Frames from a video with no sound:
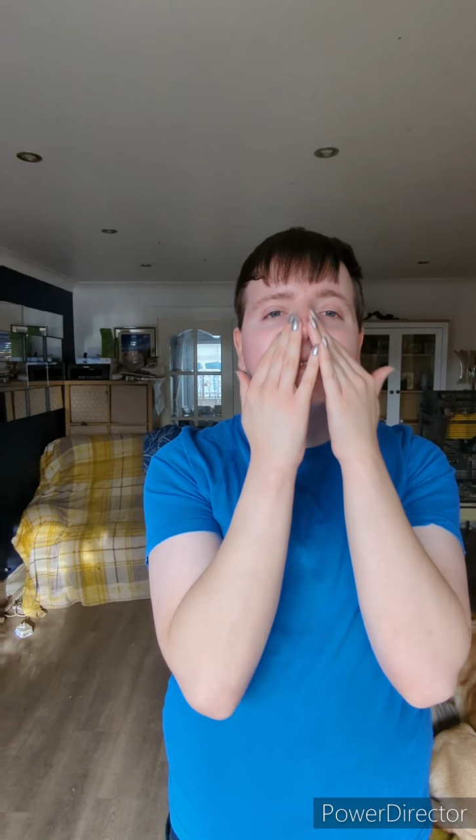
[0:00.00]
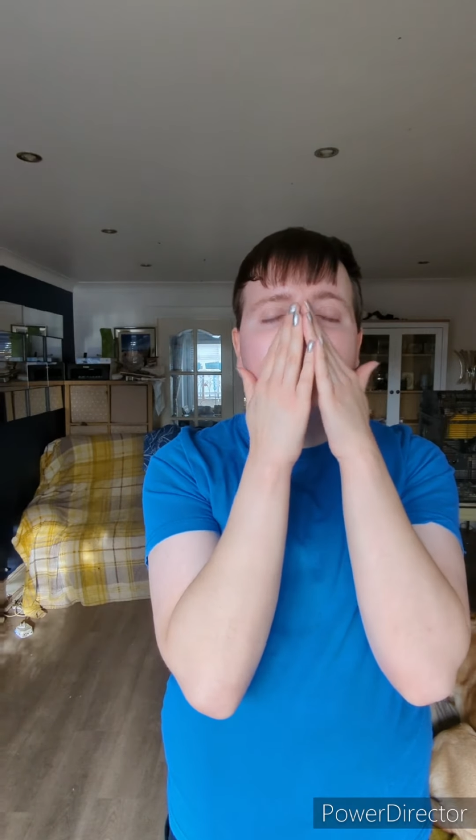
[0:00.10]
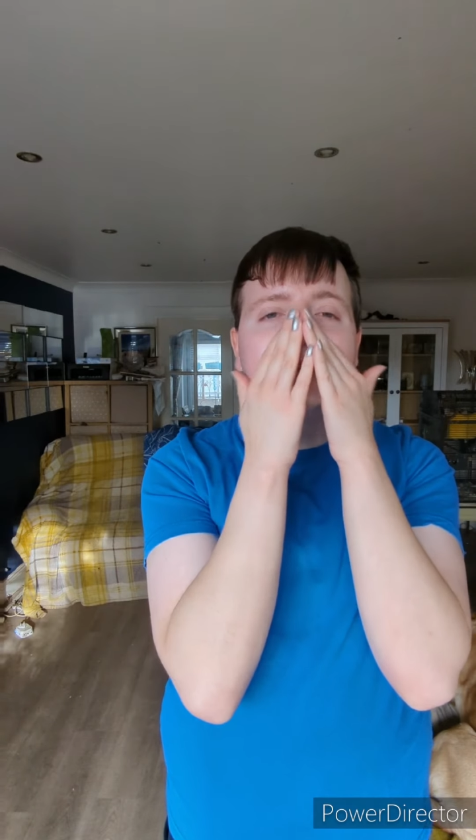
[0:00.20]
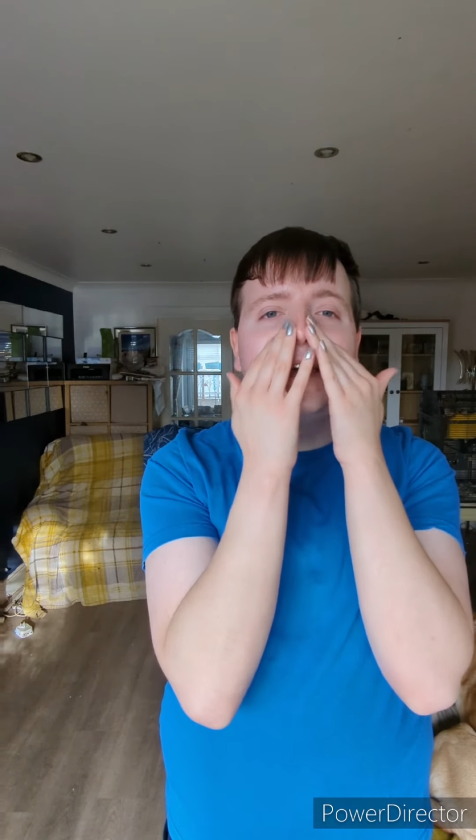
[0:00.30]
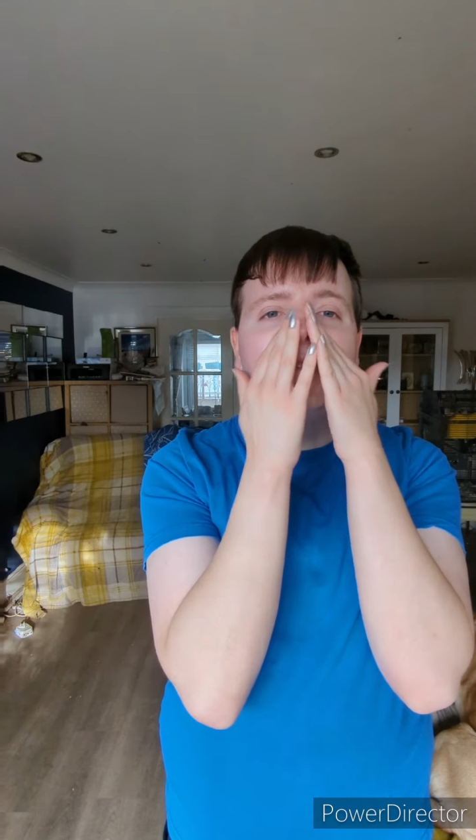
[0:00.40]

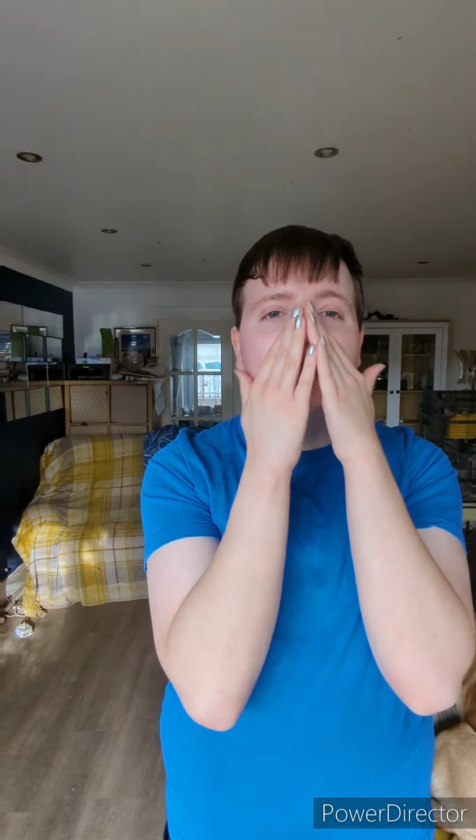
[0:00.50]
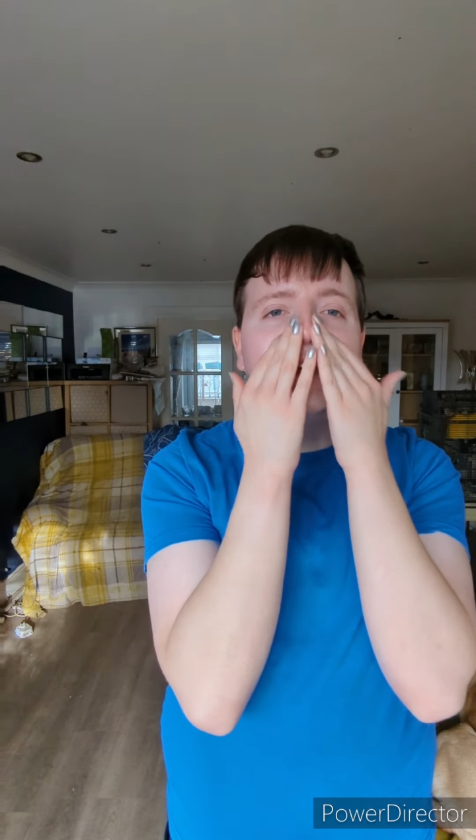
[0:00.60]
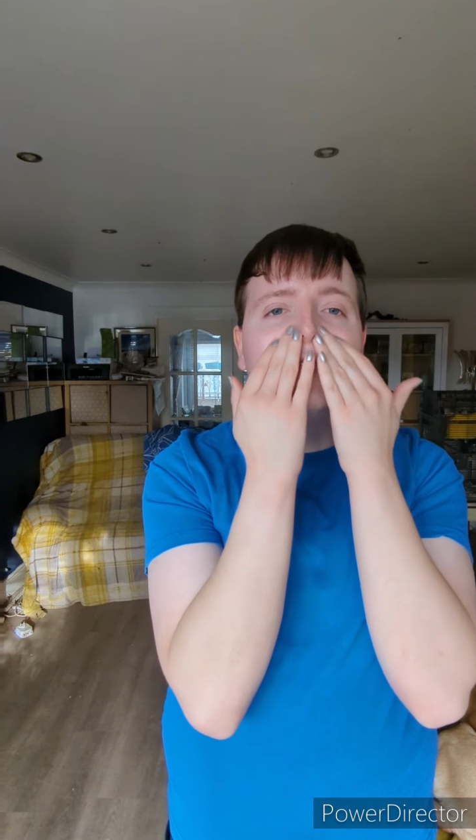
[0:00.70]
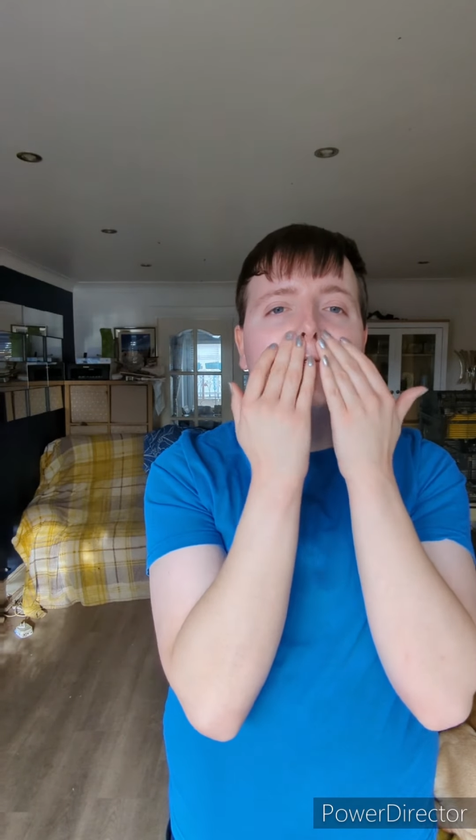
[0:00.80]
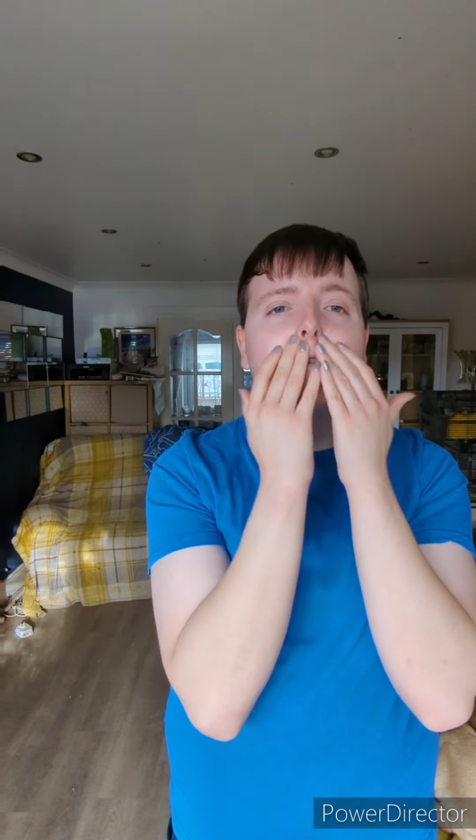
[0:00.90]
because I don't
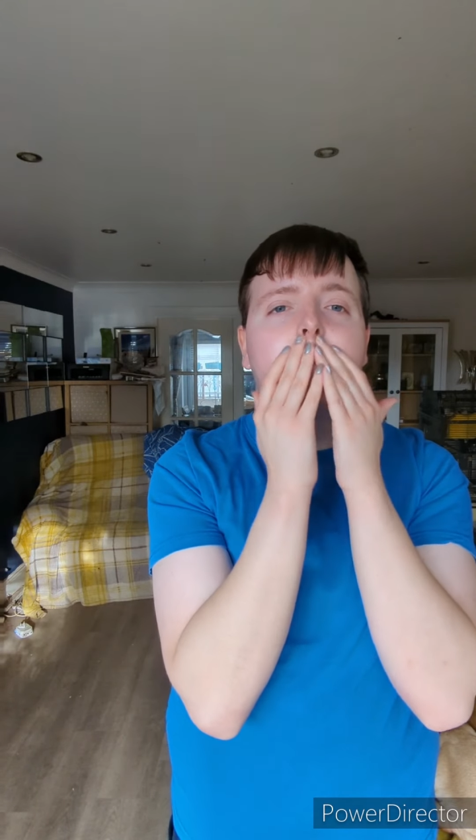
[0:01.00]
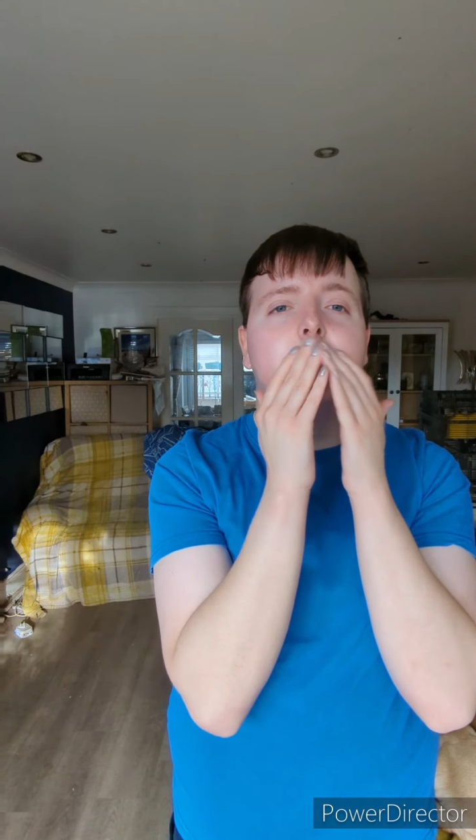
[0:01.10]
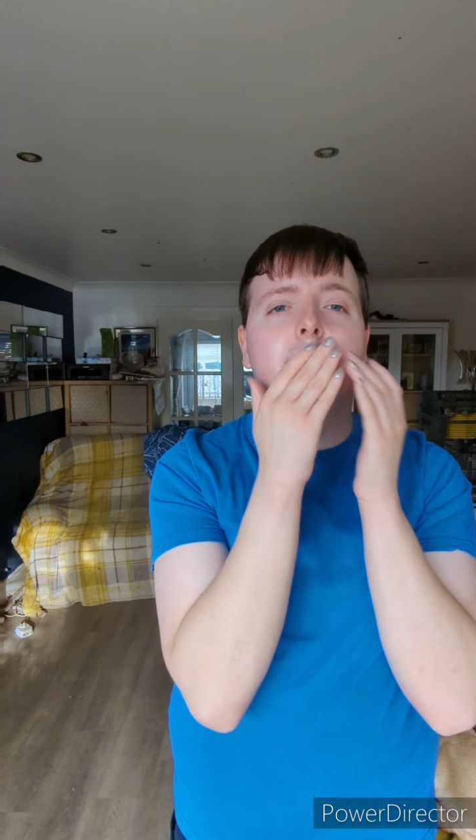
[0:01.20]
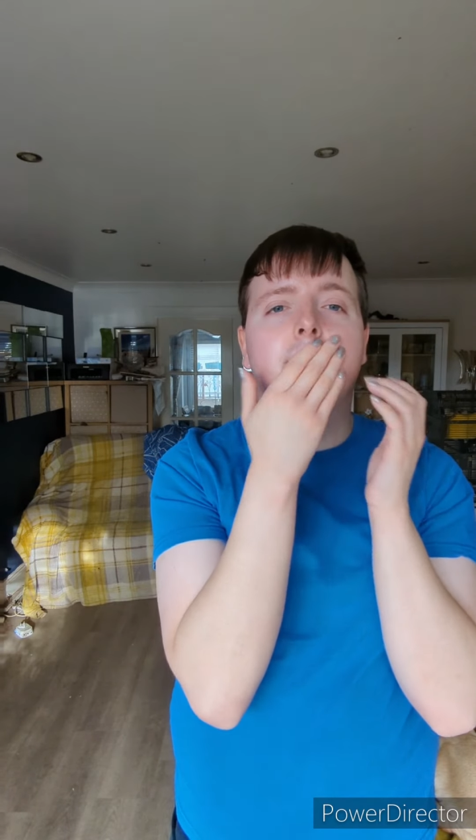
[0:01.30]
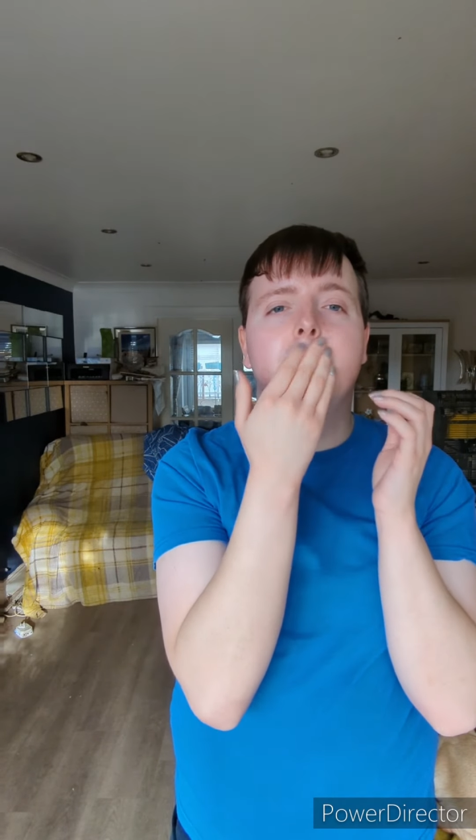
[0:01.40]
have
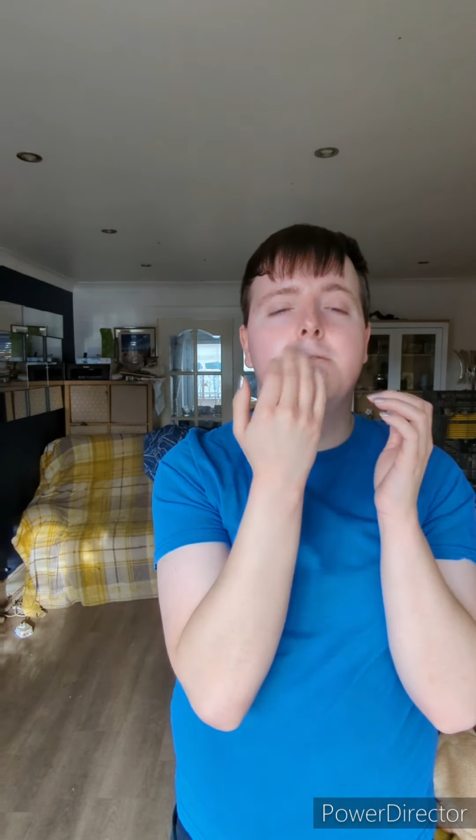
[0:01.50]
wrinkles,